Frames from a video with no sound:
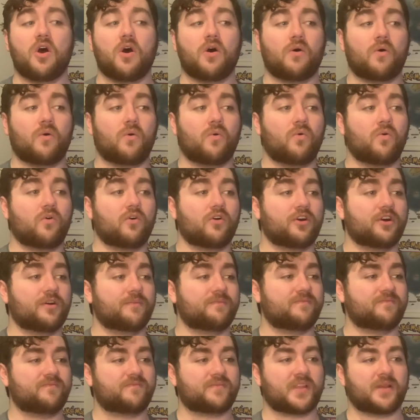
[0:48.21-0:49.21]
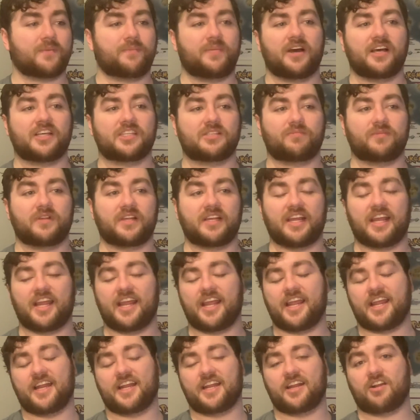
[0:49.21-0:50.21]
or possibly
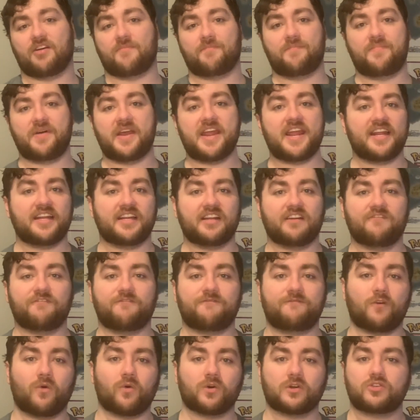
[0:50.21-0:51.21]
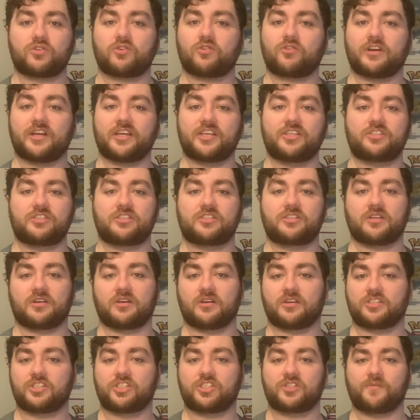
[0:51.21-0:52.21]
in an abandoned fortress,
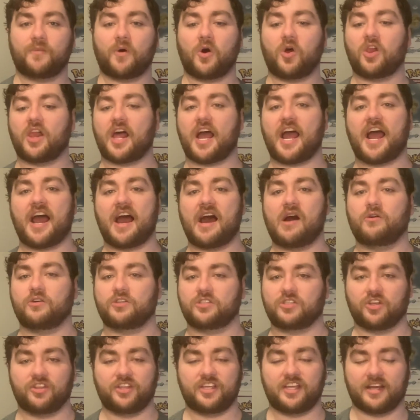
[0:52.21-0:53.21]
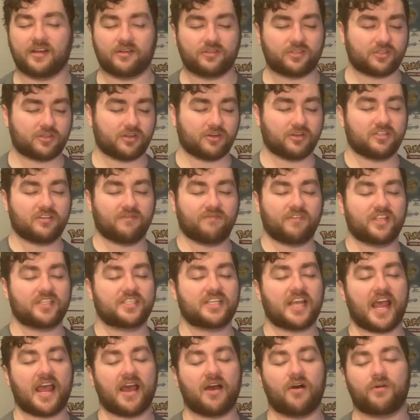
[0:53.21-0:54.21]
a small house on the outskirts of the
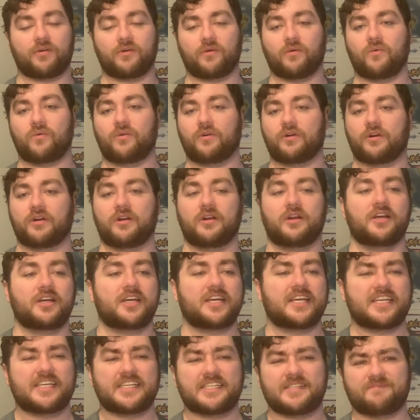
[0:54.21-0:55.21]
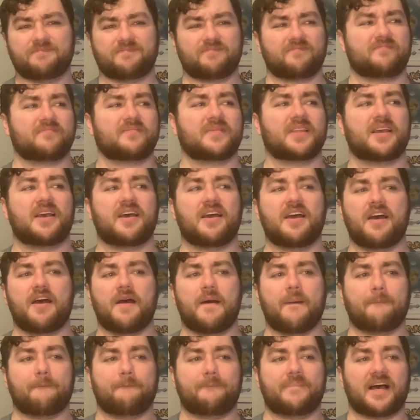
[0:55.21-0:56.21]
town, or
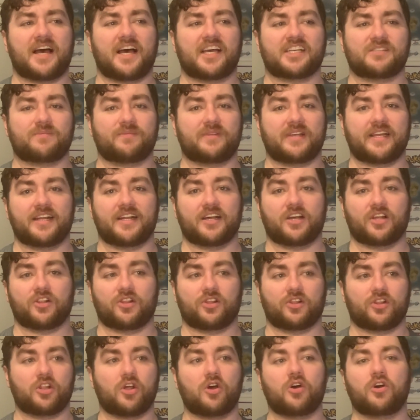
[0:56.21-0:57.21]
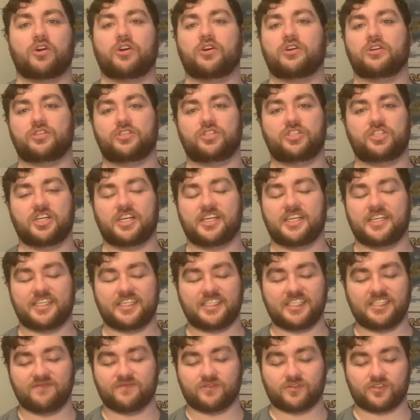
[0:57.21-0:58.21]
possibly in a large
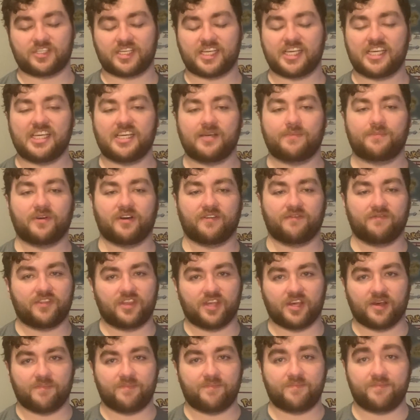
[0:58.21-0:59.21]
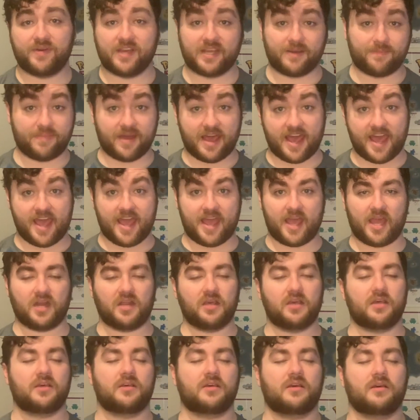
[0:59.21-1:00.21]
evil keep of the big bad.
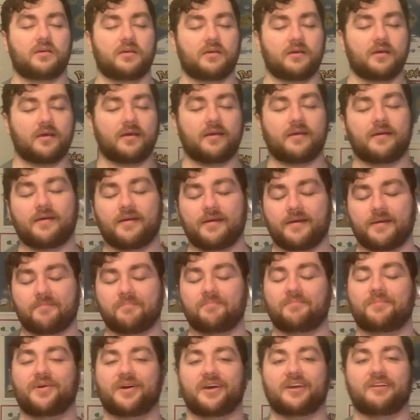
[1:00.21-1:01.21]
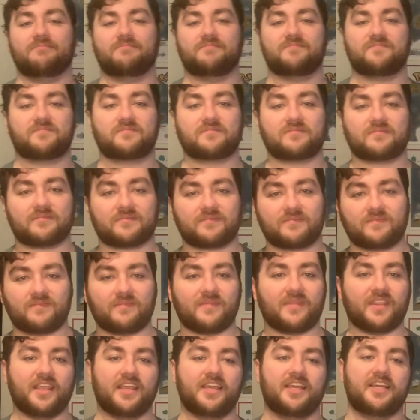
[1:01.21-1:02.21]
But
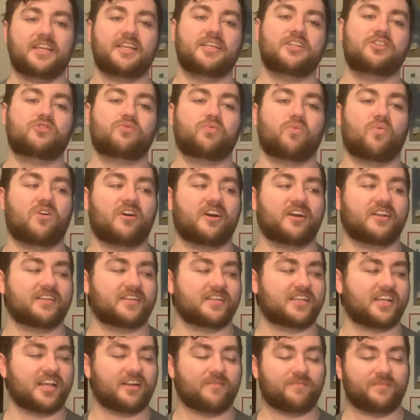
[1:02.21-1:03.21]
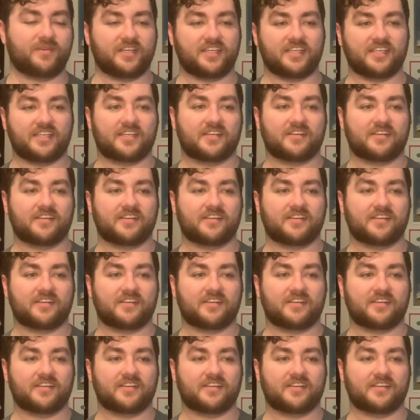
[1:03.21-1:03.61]
each one can be